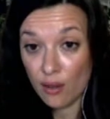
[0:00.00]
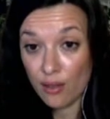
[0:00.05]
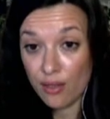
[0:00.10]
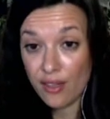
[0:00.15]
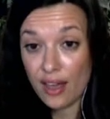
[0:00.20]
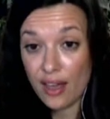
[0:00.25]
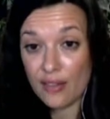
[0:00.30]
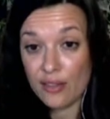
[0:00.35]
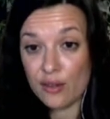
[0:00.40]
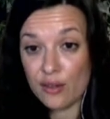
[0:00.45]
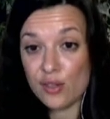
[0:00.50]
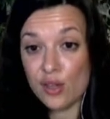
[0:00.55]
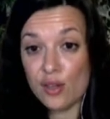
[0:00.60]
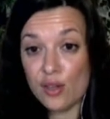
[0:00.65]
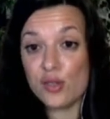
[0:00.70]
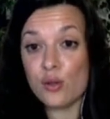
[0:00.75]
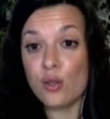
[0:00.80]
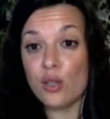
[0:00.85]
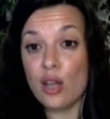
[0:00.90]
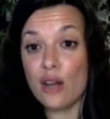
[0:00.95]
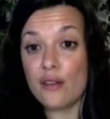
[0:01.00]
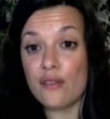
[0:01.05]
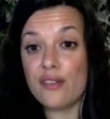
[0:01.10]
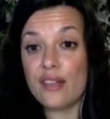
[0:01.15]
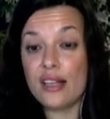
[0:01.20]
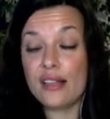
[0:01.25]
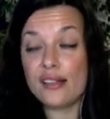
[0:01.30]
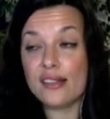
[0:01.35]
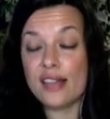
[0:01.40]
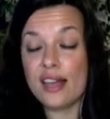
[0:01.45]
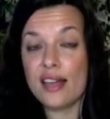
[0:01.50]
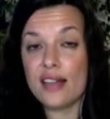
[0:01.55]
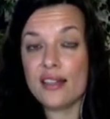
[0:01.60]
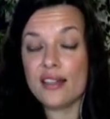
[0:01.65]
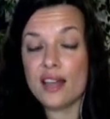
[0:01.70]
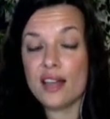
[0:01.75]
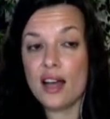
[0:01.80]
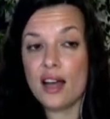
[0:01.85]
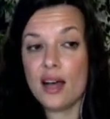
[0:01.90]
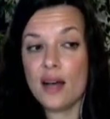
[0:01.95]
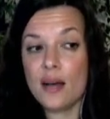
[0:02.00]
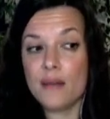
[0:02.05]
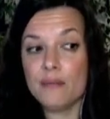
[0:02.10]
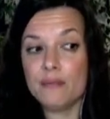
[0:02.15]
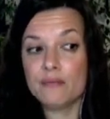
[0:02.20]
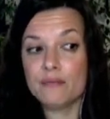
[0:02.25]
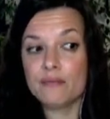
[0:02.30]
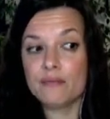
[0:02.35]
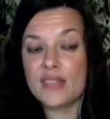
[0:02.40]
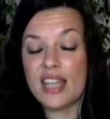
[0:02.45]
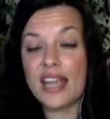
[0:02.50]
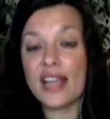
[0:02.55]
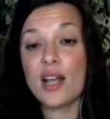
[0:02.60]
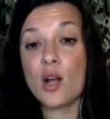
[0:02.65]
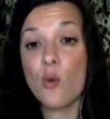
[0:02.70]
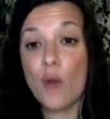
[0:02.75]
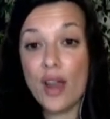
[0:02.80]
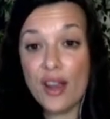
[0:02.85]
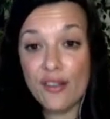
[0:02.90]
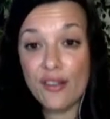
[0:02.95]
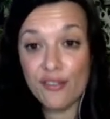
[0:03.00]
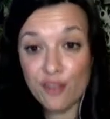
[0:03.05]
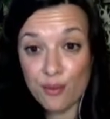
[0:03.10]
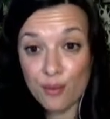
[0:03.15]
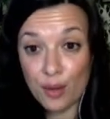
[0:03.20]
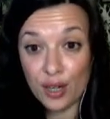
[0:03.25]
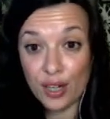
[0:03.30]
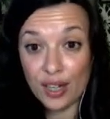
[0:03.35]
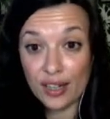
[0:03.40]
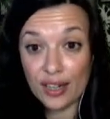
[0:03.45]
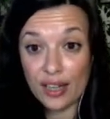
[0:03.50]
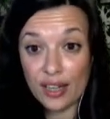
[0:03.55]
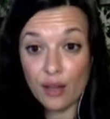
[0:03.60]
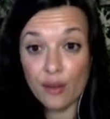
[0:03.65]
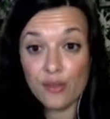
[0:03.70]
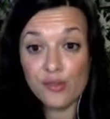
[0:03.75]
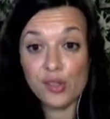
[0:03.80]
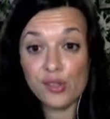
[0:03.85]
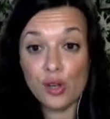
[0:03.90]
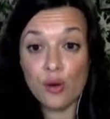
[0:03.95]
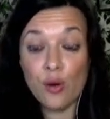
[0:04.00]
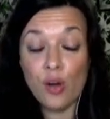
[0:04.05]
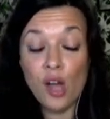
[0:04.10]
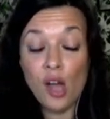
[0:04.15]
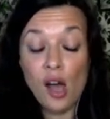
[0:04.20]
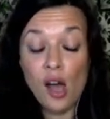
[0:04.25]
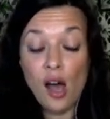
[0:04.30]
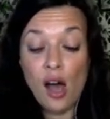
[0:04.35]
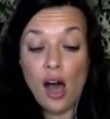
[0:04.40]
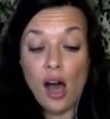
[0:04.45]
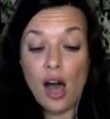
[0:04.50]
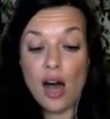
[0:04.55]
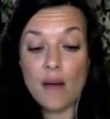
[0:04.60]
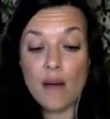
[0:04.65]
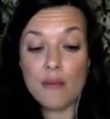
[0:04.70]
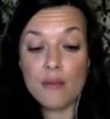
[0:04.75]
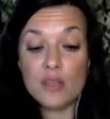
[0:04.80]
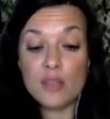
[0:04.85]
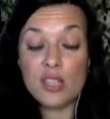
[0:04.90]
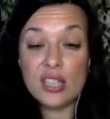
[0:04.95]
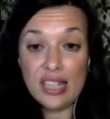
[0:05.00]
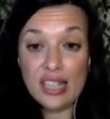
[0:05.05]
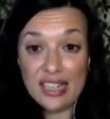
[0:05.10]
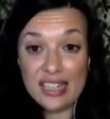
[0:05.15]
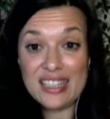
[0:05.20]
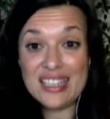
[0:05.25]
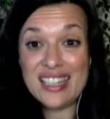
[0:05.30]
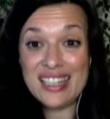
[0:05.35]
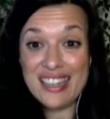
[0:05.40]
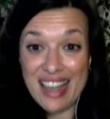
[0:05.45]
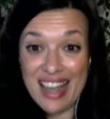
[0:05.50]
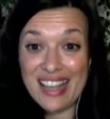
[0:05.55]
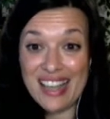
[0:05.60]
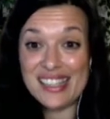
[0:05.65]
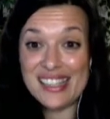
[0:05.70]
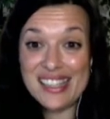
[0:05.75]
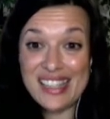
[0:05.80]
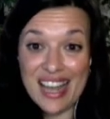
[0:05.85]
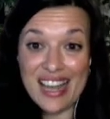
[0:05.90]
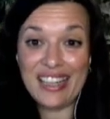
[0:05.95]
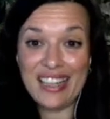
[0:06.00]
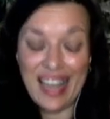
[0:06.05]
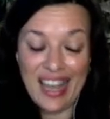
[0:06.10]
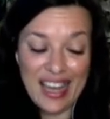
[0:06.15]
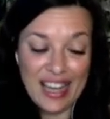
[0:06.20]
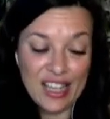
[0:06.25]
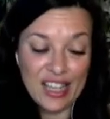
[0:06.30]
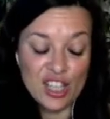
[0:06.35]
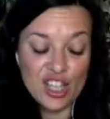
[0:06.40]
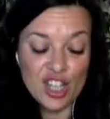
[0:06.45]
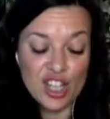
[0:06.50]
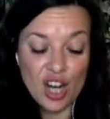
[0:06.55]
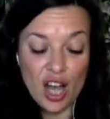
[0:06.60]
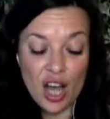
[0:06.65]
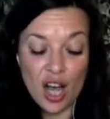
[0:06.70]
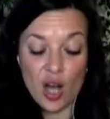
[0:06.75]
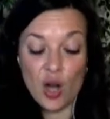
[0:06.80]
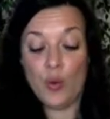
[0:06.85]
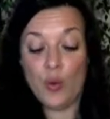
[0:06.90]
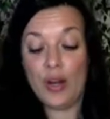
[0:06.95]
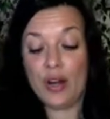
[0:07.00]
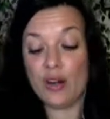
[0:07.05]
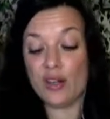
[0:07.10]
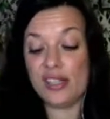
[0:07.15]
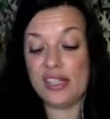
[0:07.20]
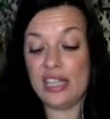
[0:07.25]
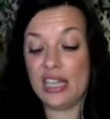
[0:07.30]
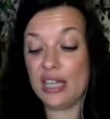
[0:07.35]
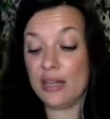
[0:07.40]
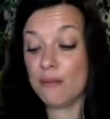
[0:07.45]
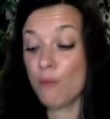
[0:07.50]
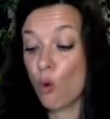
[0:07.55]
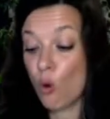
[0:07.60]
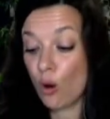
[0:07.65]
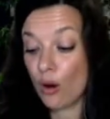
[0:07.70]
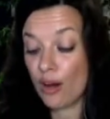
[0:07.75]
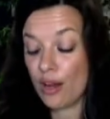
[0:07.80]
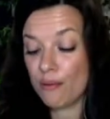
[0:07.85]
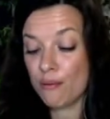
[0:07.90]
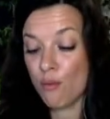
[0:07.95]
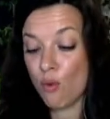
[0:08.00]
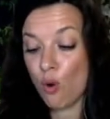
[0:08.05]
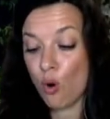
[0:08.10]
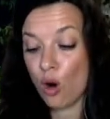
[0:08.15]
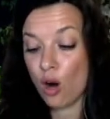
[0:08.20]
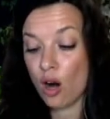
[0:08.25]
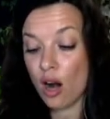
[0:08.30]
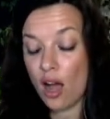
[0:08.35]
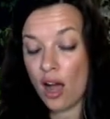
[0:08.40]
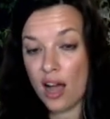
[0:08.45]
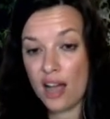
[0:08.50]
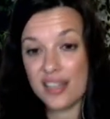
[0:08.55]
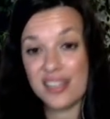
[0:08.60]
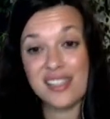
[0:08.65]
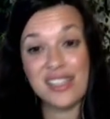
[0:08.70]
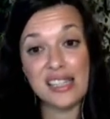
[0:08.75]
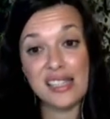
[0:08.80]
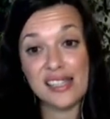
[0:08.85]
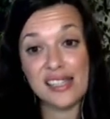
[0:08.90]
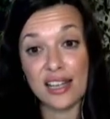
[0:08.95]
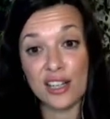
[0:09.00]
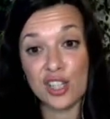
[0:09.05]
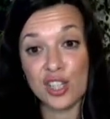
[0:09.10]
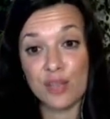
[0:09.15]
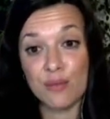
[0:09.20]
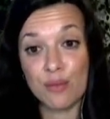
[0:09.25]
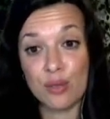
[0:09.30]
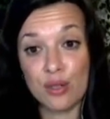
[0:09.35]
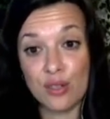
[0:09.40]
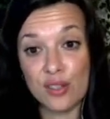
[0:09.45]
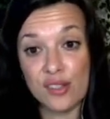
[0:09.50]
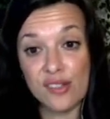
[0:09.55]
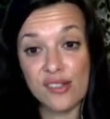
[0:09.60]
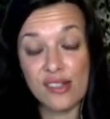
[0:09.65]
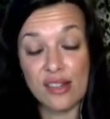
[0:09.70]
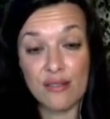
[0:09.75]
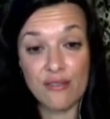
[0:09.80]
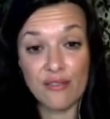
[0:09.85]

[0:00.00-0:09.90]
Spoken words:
of things that take away from our gut health. So in today's day and age, we are seeing more and more C-section births than vaginal births.